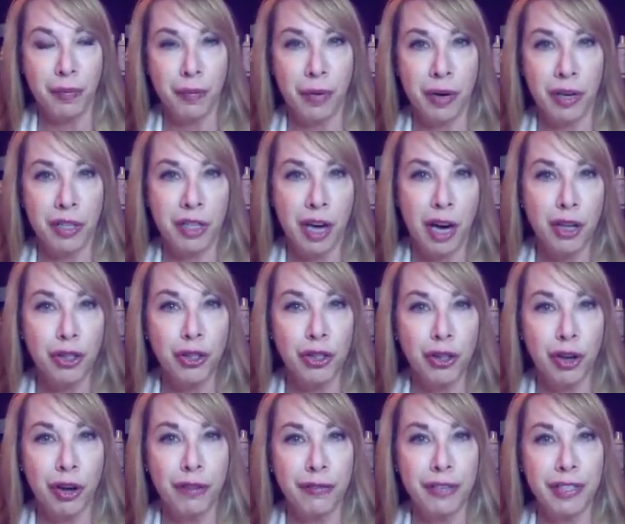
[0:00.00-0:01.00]
a doctor's
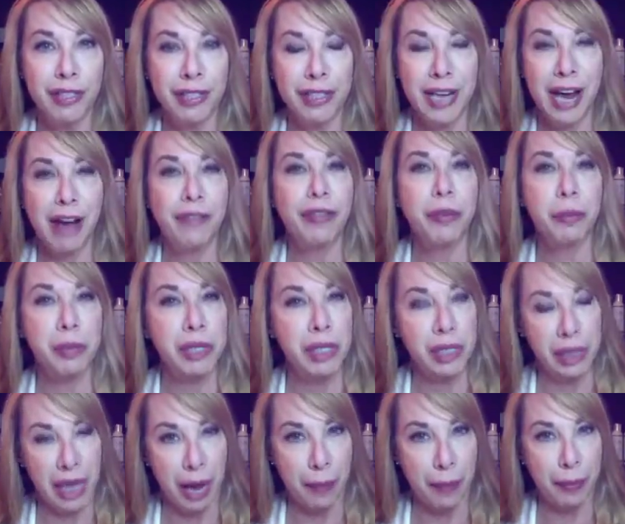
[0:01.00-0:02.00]
office and have them
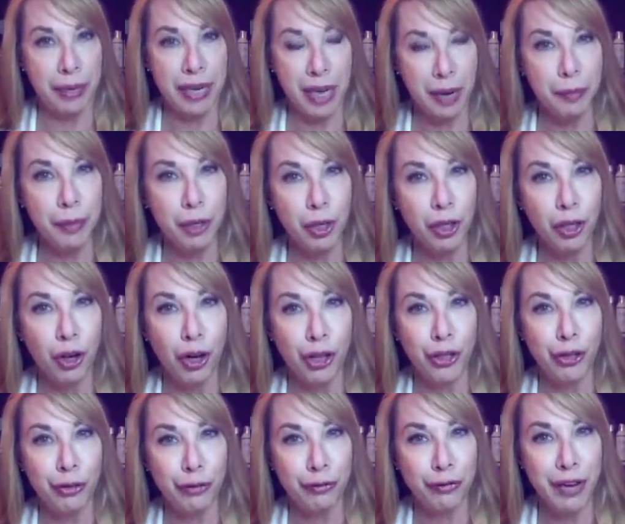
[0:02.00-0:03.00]
slap a chemical on
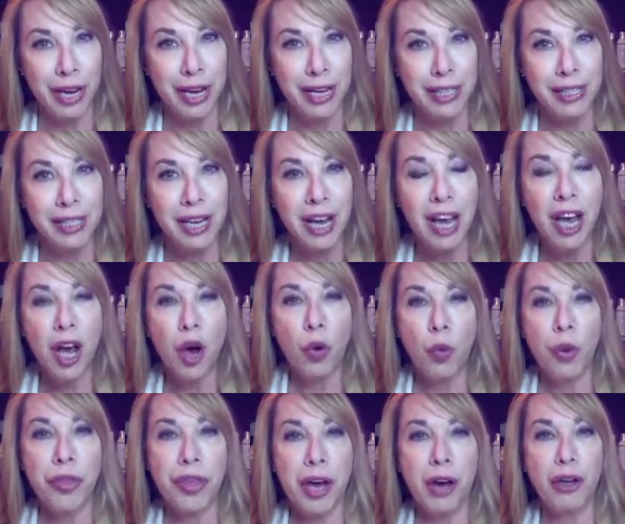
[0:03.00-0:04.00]
your face
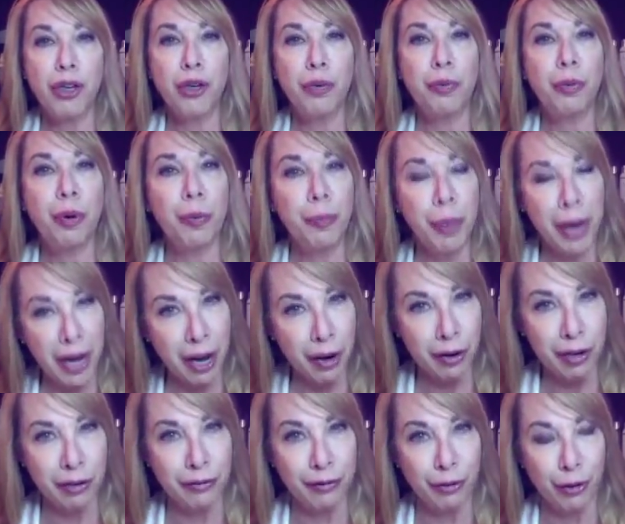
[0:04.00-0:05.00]
without you
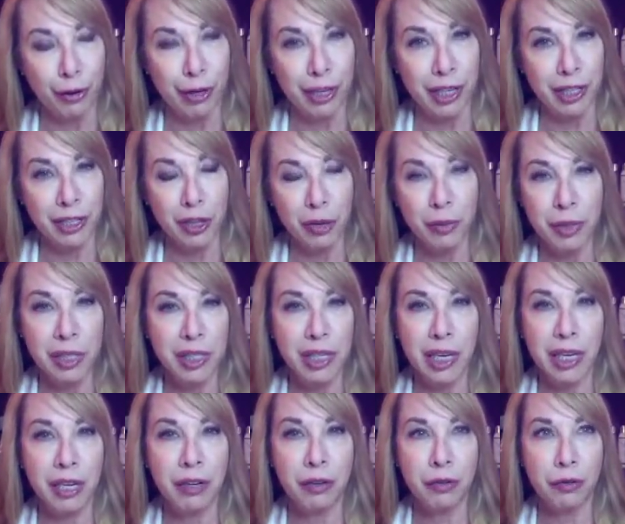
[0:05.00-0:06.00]
preparing for it. It's almost
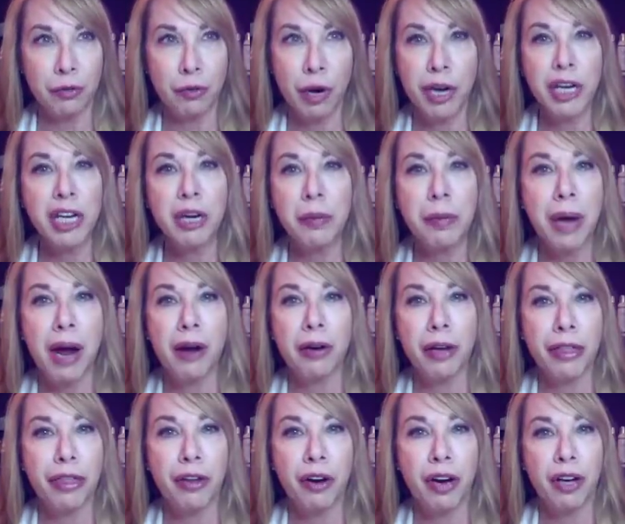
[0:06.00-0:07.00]
like running a
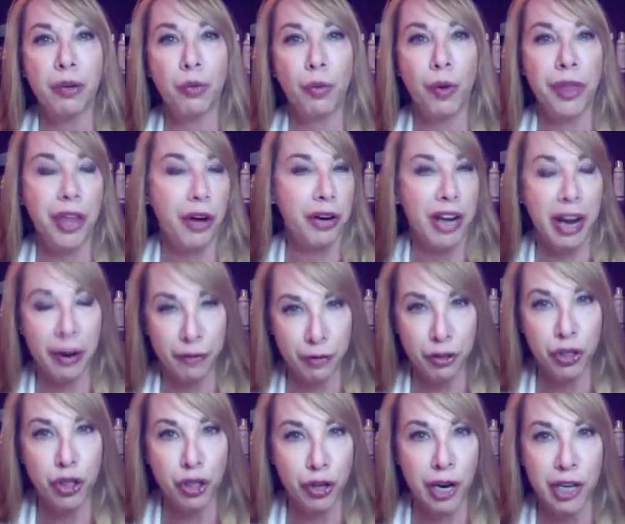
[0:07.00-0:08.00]
marathon without ever
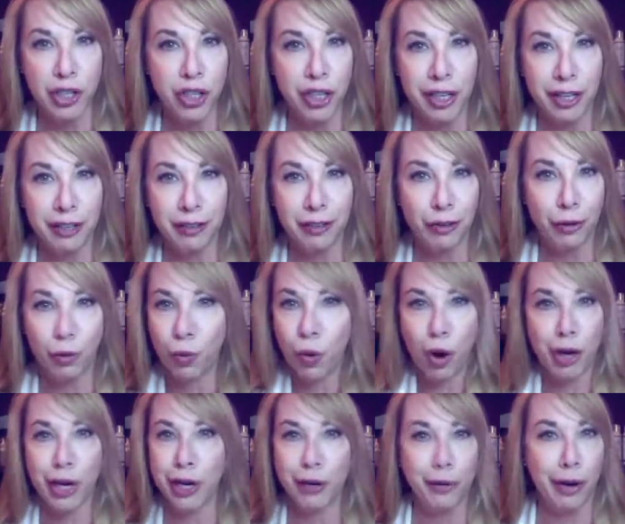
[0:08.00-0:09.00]
stretching or
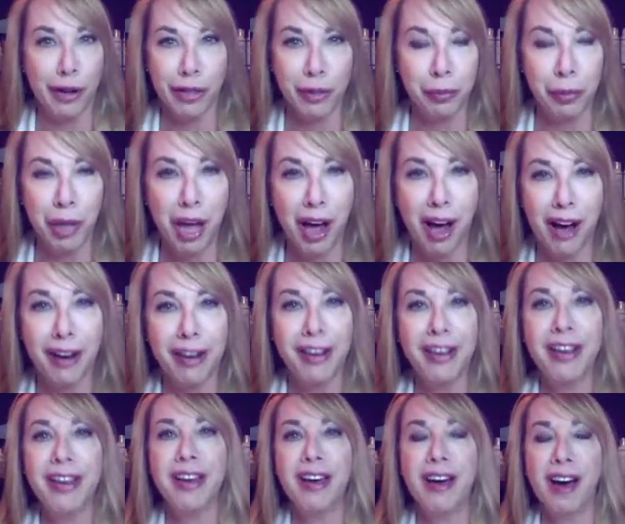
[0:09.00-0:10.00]
walking around the block.
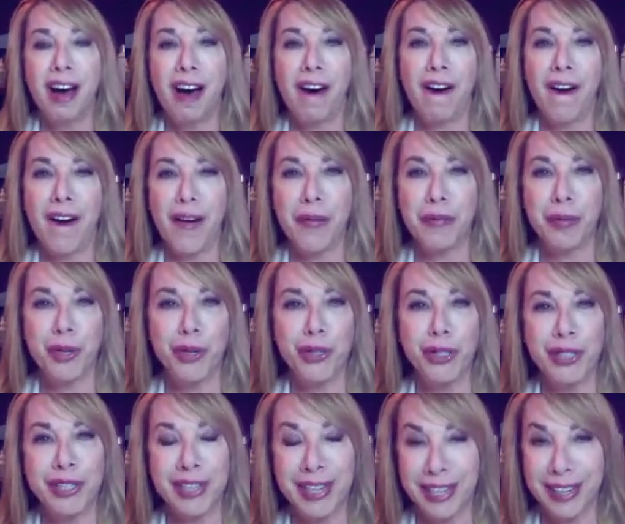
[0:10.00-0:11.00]
Your
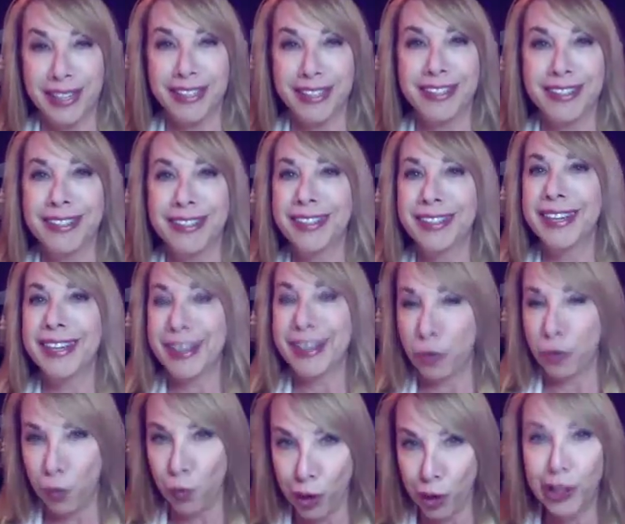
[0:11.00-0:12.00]
skin
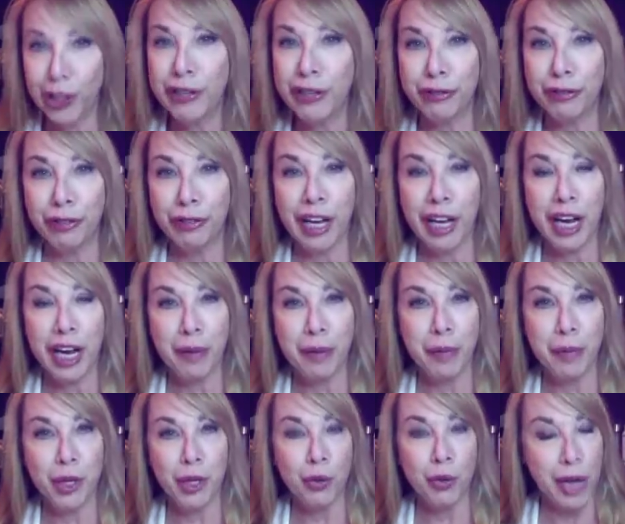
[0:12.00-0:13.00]
will
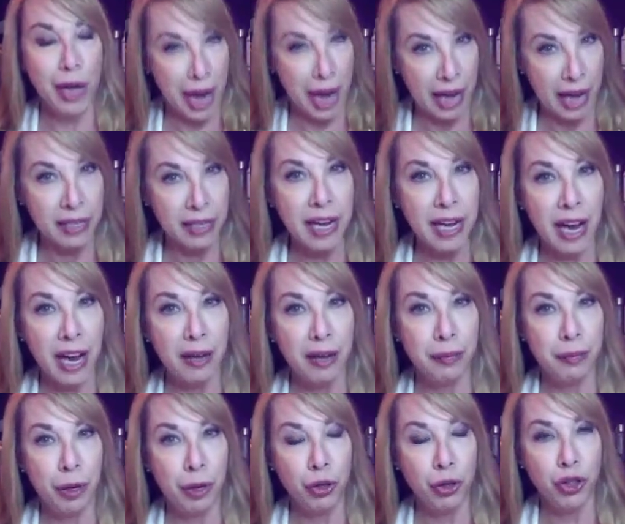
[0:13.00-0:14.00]
inflame. You can
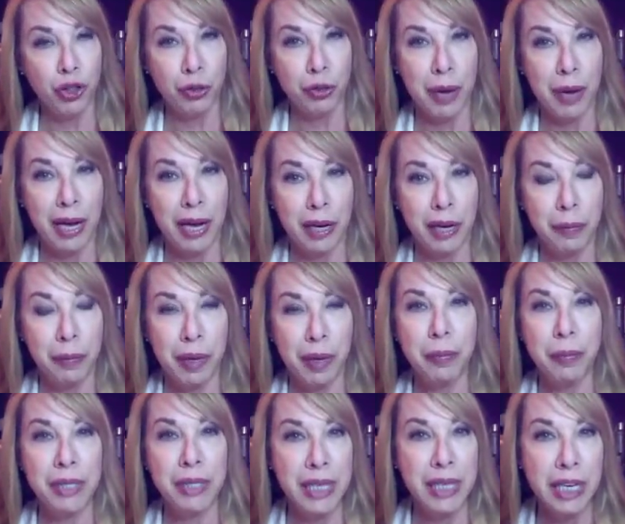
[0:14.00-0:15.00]
get post-traumatic
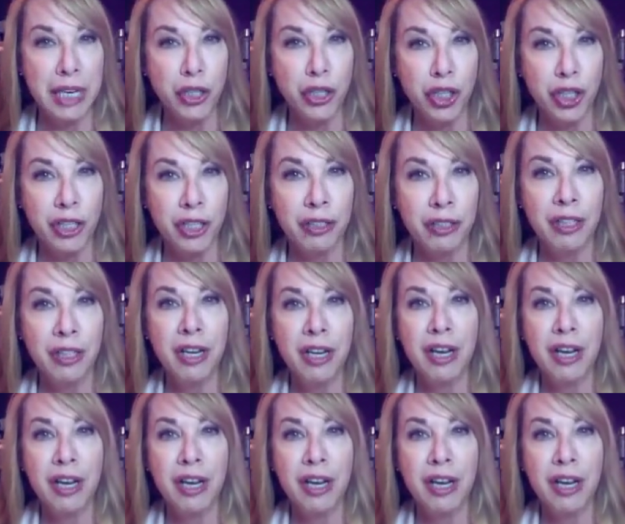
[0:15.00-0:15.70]
pigmentation,